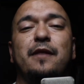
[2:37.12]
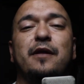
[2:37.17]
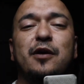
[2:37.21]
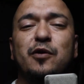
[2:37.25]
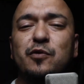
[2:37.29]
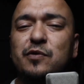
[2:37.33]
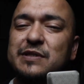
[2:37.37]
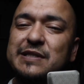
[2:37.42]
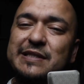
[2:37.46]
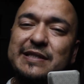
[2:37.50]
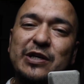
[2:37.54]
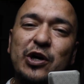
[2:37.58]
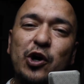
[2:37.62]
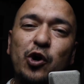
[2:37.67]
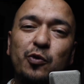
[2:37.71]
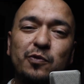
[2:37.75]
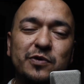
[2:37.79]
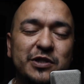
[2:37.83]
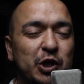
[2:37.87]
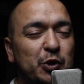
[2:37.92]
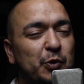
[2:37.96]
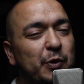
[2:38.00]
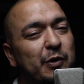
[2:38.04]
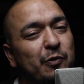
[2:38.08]
It was
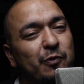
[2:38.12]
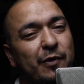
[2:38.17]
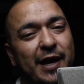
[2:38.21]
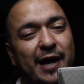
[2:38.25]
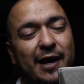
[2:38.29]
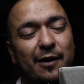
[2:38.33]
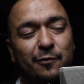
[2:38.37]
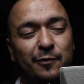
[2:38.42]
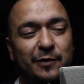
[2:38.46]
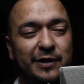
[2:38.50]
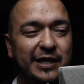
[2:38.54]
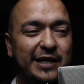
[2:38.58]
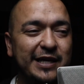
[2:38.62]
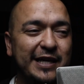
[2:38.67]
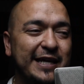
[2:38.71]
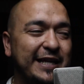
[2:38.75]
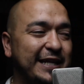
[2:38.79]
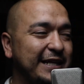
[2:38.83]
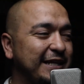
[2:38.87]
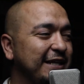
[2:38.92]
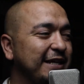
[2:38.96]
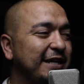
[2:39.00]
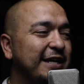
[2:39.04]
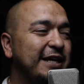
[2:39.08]
dope, so we ran with it.
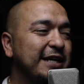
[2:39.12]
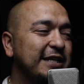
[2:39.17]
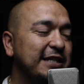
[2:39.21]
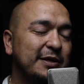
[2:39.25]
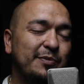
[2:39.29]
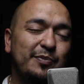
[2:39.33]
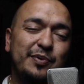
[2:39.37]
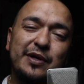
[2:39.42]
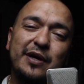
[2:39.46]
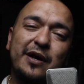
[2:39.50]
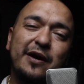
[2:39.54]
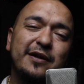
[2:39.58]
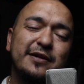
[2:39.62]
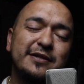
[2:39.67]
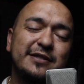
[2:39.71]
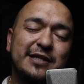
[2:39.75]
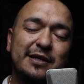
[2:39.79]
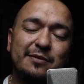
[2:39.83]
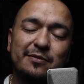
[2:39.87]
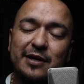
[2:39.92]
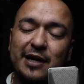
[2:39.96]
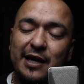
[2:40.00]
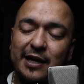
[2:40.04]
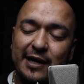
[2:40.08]
And to be honest,
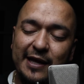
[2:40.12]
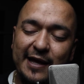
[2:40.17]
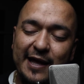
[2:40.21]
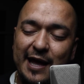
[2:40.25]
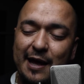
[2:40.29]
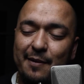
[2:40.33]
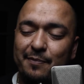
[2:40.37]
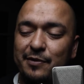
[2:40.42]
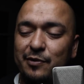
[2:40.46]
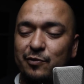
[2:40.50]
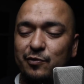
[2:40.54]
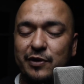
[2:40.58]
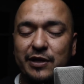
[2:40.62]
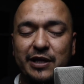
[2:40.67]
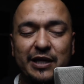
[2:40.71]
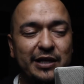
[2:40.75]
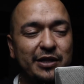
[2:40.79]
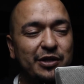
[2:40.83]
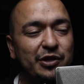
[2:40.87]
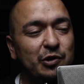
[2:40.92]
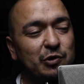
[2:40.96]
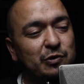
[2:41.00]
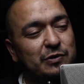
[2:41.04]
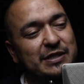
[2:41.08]
I'm kind of happy we
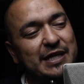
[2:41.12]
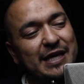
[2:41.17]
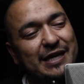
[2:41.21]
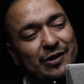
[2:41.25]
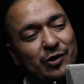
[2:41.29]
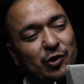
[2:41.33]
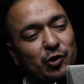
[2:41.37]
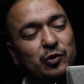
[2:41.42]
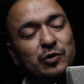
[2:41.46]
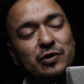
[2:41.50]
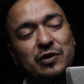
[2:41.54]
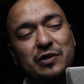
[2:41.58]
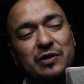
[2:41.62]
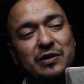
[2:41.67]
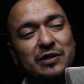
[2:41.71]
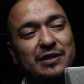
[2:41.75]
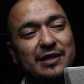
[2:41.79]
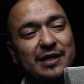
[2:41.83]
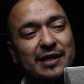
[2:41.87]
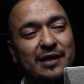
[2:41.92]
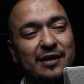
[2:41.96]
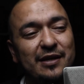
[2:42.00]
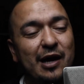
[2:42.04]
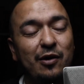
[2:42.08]
didn't use that old hook
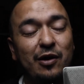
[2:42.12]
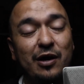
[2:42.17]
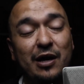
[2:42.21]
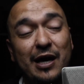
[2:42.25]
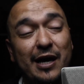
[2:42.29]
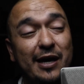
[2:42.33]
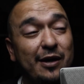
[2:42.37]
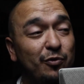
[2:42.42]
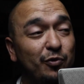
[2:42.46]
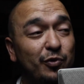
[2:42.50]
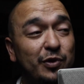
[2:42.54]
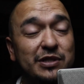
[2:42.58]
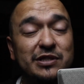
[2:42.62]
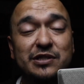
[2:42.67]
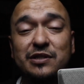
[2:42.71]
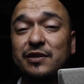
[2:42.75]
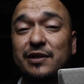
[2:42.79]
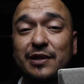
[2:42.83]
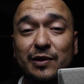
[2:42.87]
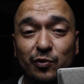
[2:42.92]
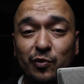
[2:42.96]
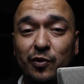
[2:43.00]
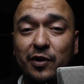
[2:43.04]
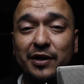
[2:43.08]
that I
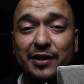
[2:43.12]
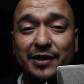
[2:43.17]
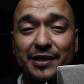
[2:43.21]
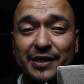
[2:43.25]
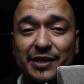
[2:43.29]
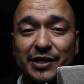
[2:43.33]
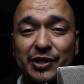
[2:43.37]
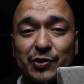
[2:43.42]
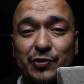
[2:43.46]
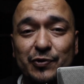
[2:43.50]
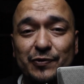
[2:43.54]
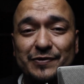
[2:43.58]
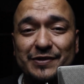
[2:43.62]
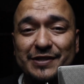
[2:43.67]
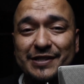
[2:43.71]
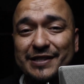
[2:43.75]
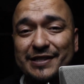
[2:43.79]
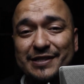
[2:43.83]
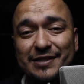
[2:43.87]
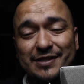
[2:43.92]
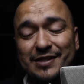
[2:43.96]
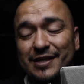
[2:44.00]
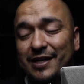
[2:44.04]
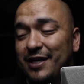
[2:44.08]
originally wanted to use,
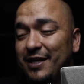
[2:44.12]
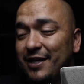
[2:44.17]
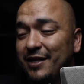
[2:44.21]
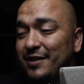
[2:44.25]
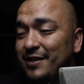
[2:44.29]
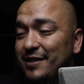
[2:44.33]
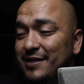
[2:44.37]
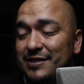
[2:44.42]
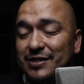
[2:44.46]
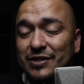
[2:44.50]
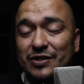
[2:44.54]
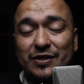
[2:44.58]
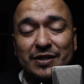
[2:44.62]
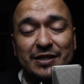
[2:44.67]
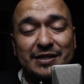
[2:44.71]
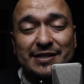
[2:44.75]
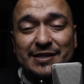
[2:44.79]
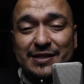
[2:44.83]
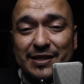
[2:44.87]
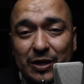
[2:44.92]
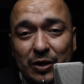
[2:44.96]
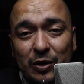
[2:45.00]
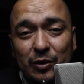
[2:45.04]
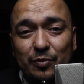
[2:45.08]
because this hook is
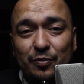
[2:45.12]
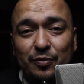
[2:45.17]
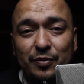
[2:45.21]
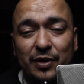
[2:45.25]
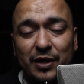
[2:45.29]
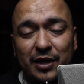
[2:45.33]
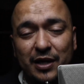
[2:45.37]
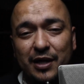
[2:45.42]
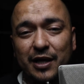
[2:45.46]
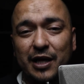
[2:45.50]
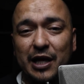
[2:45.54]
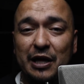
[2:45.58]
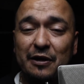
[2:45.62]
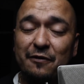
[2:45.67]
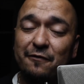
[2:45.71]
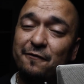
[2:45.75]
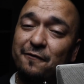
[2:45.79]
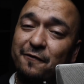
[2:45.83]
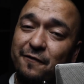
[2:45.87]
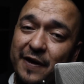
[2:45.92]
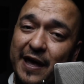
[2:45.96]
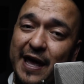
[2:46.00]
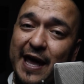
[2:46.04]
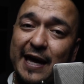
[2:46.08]
dope. In
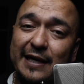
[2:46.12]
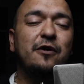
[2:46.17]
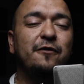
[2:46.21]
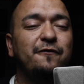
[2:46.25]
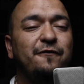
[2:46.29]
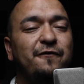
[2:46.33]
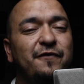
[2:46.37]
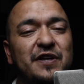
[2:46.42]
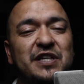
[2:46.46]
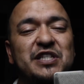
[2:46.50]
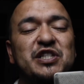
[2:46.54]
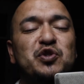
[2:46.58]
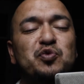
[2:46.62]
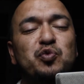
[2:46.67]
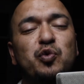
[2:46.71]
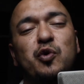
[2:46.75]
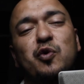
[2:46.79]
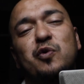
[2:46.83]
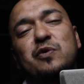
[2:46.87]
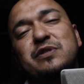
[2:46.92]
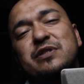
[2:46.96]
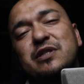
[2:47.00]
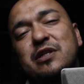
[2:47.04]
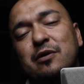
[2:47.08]
fact, a
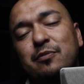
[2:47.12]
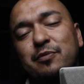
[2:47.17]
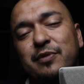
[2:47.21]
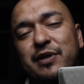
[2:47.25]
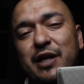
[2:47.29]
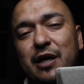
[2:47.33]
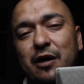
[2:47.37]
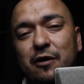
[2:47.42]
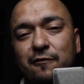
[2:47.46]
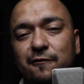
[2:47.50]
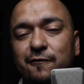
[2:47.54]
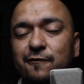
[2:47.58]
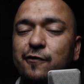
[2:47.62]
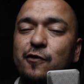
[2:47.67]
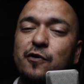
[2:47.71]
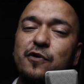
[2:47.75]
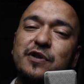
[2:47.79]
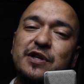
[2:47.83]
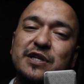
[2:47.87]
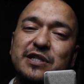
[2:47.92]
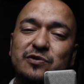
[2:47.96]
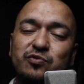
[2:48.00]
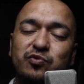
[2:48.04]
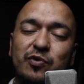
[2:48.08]
visual is coming out for
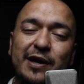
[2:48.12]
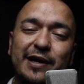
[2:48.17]
this